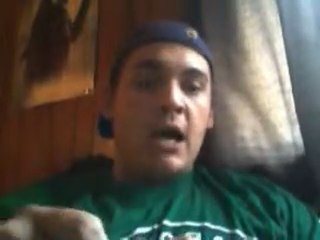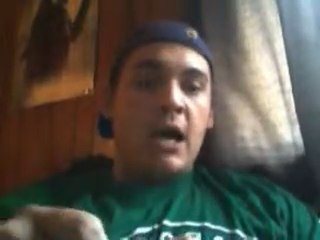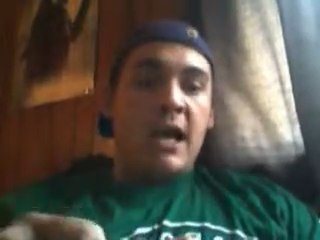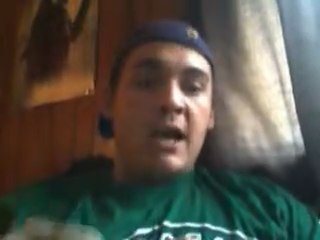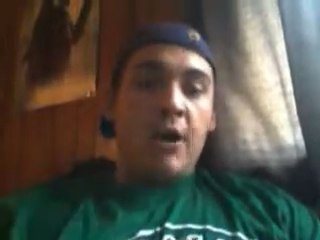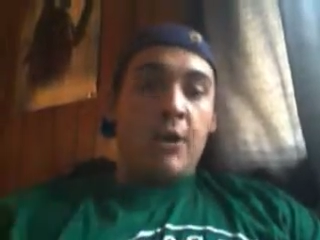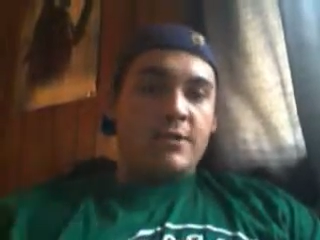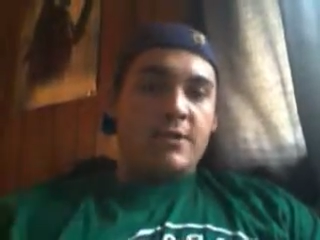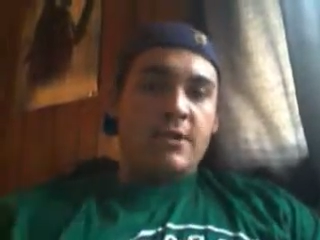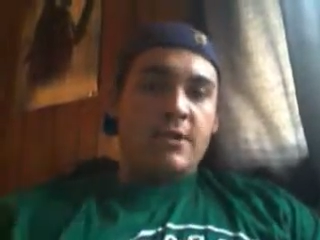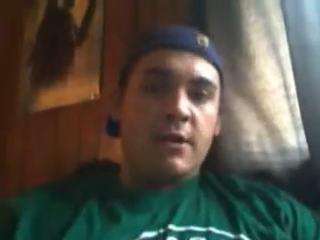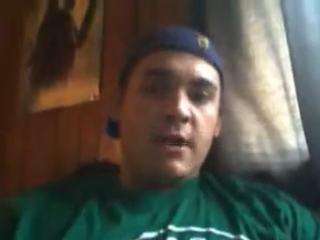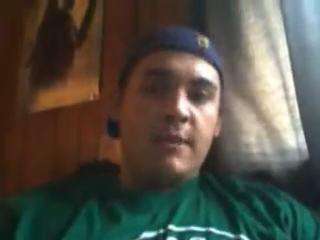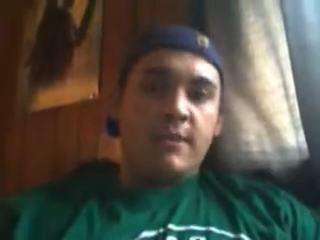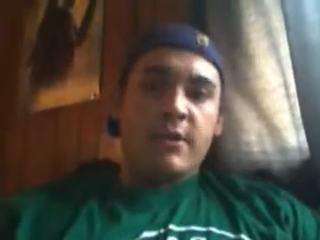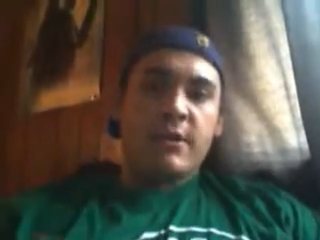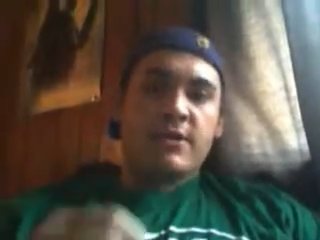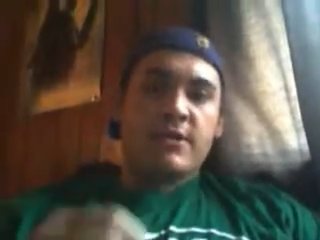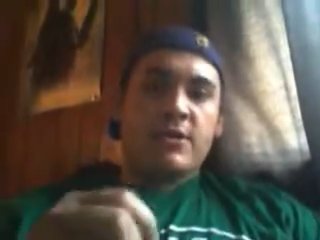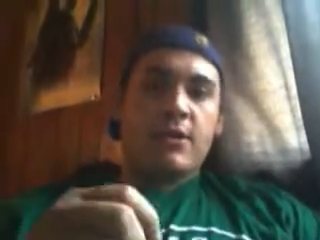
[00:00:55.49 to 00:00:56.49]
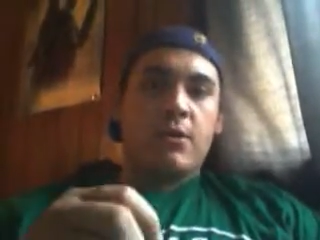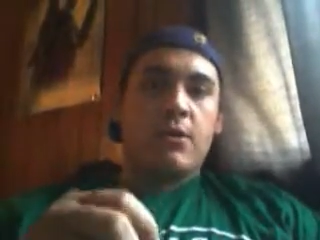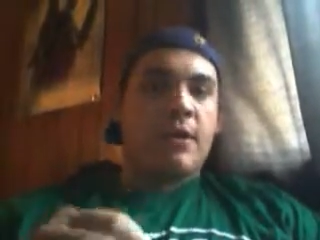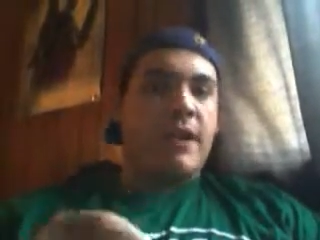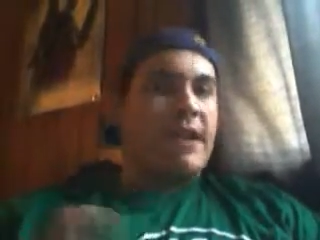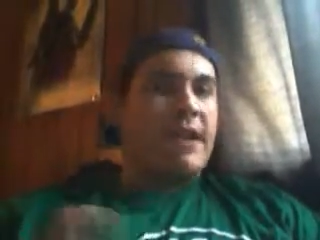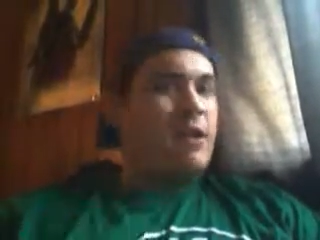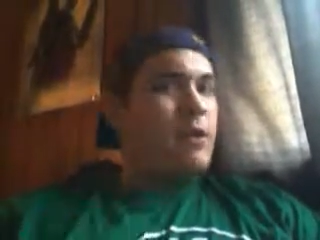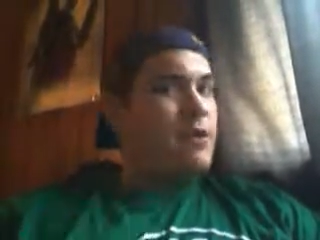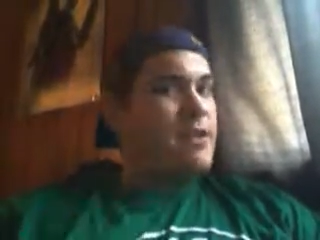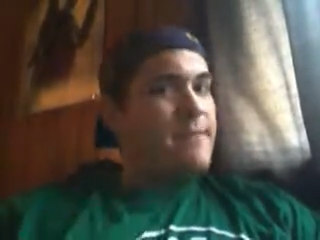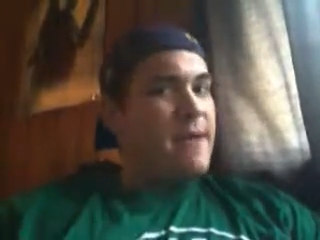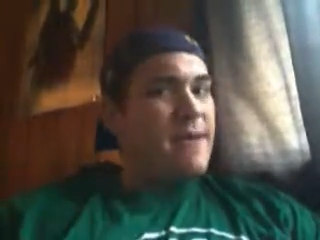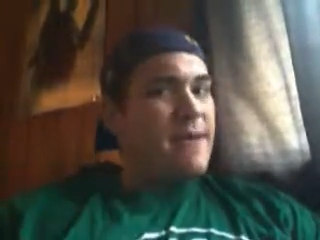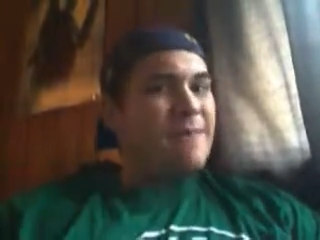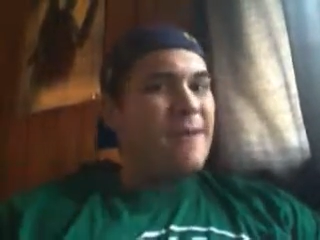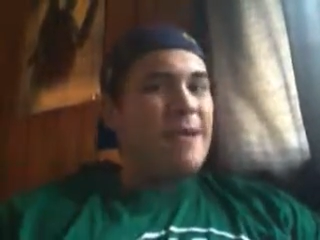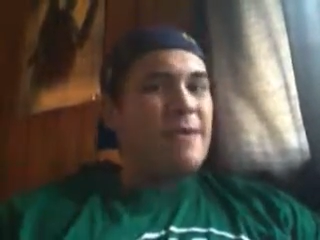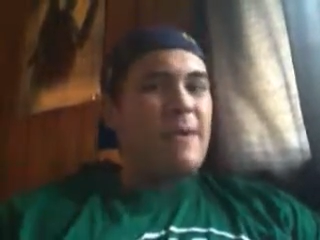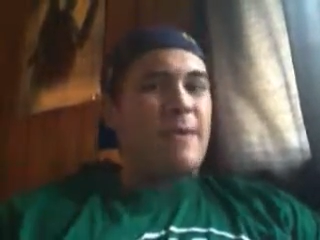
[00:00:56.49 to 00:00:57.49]
I know it's still a couple years old. I know it's
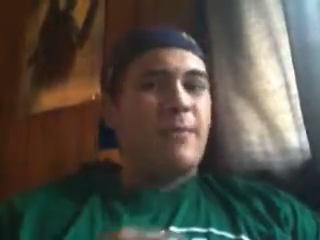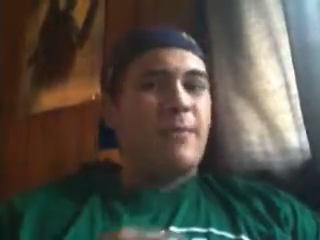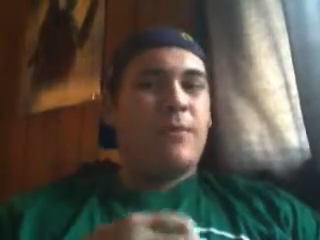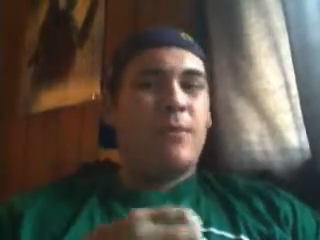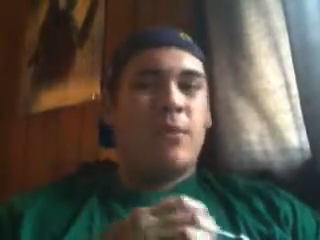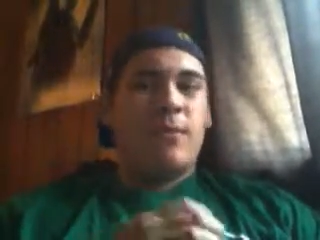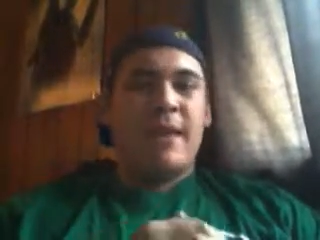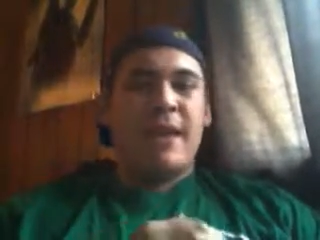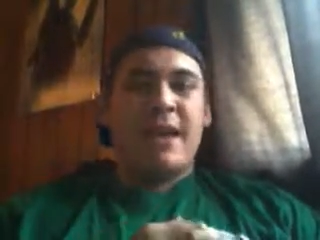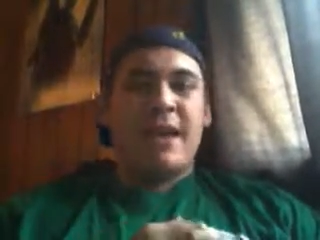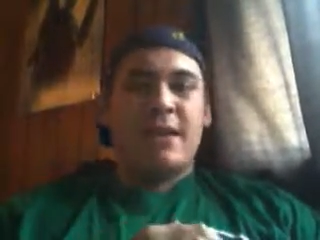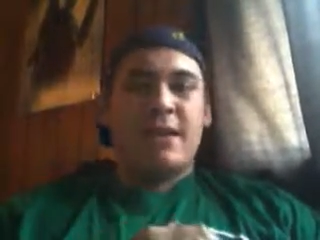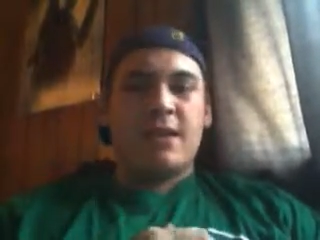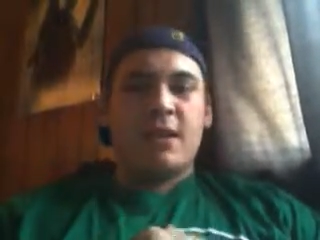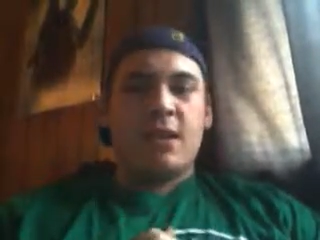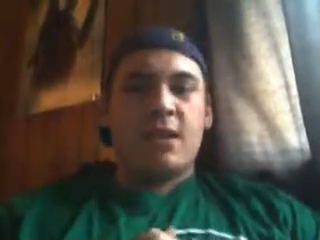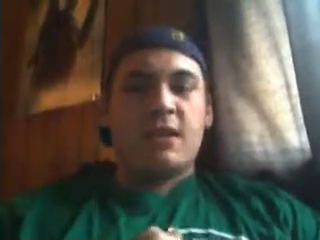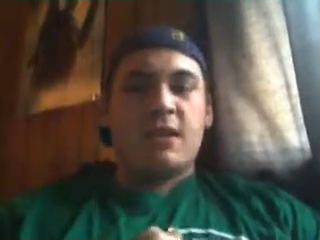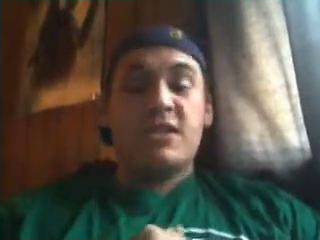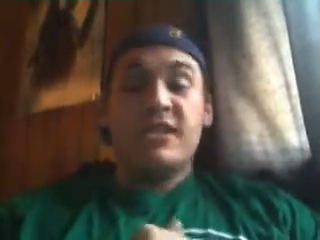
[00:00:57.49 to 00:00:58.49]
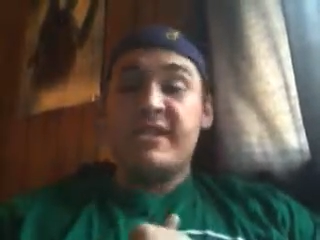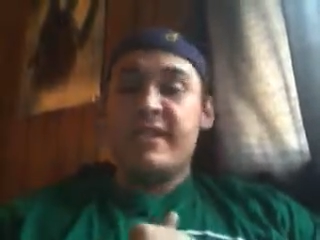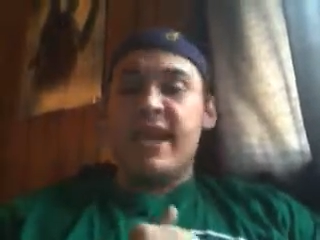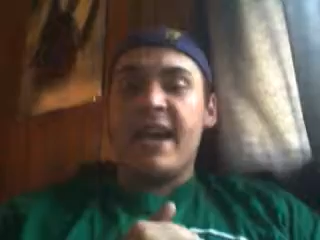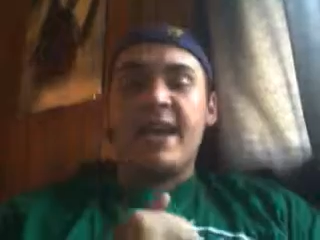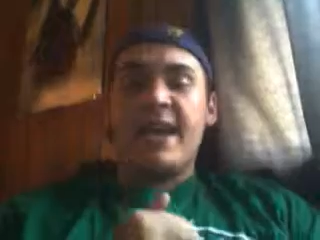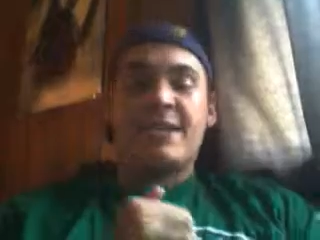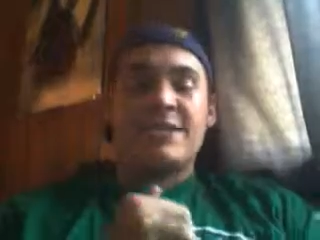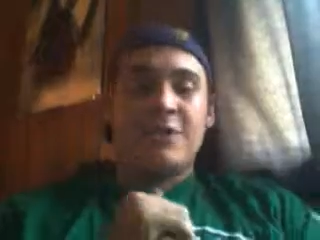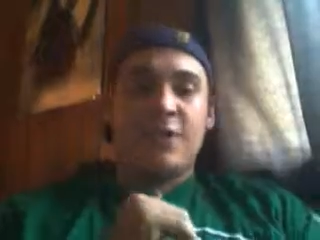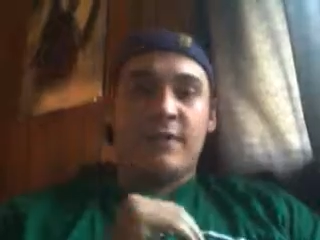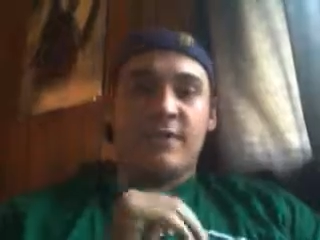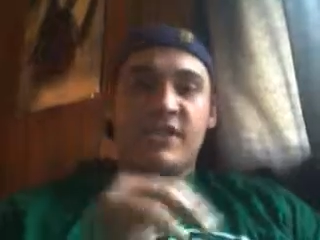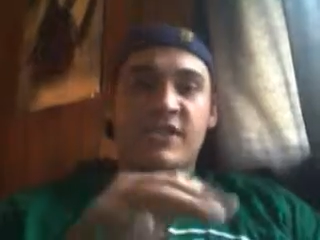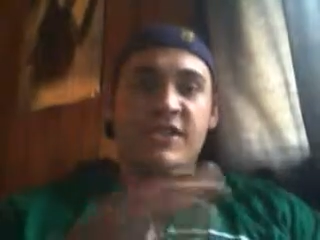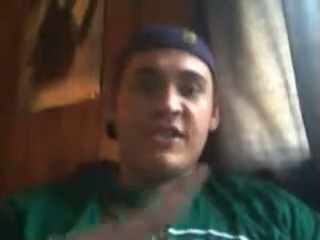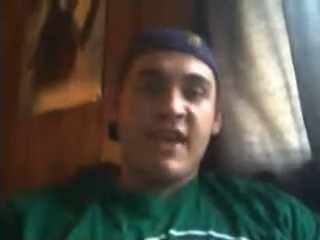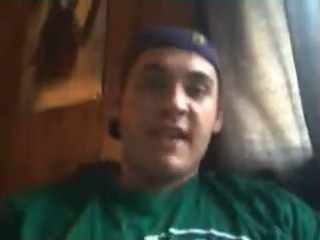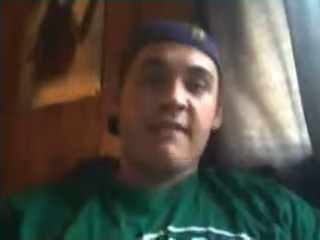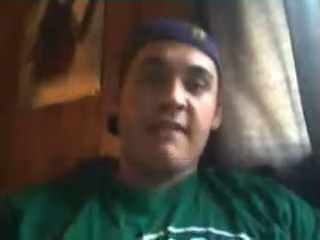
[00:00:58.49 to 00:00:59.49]
made by the people who made GTA, so
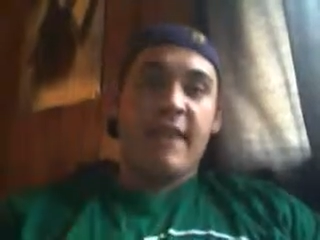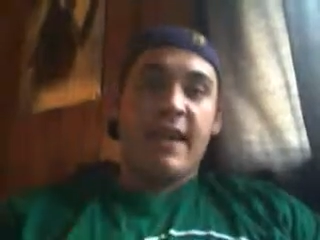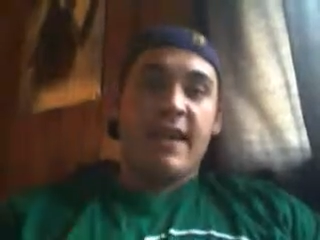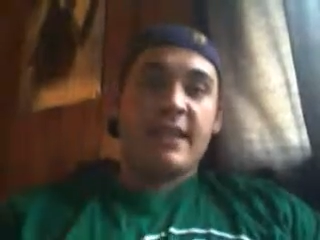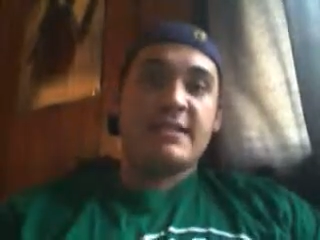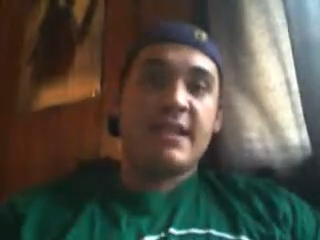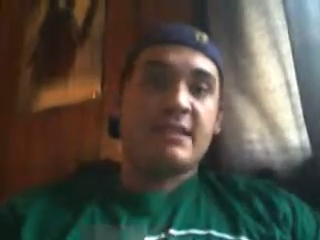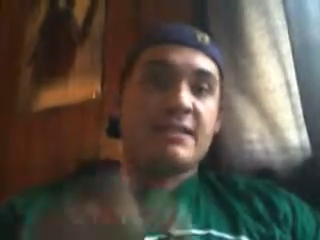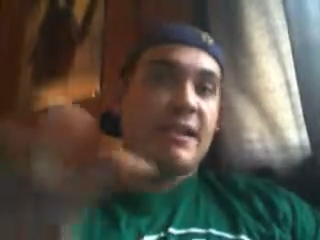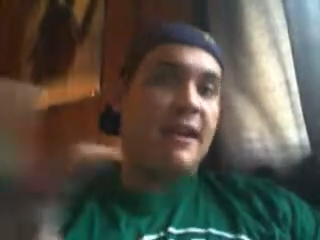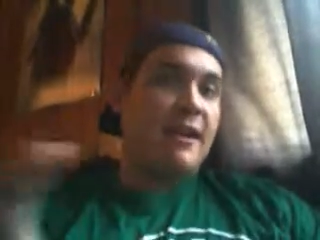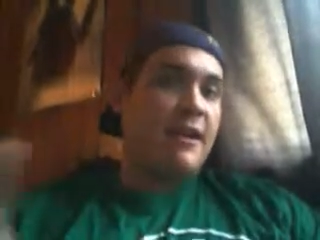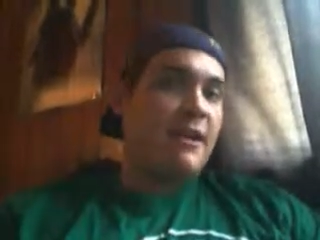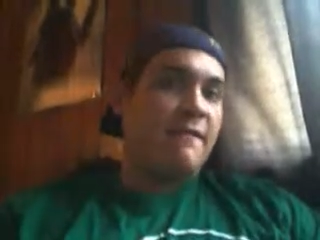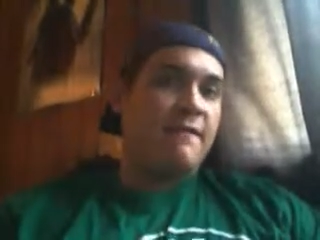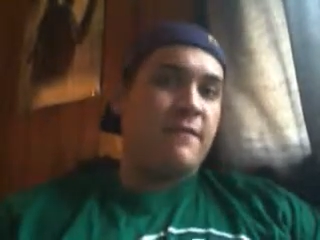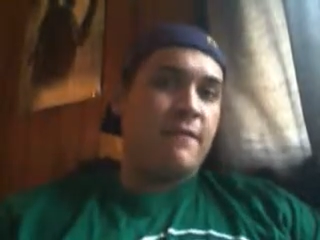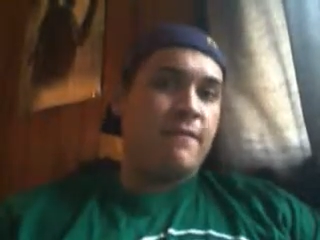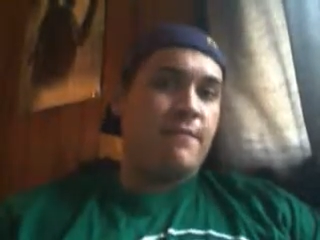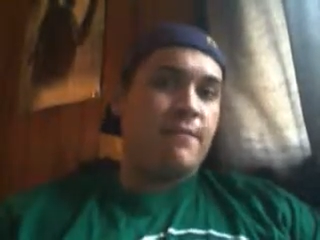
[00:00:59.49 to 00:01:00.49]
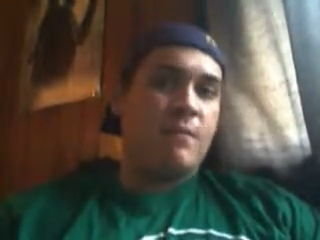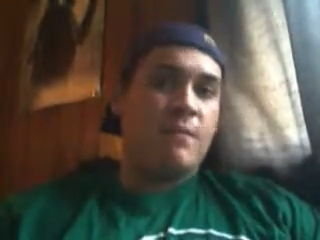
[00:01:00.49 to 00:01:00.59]
GTA fans out there,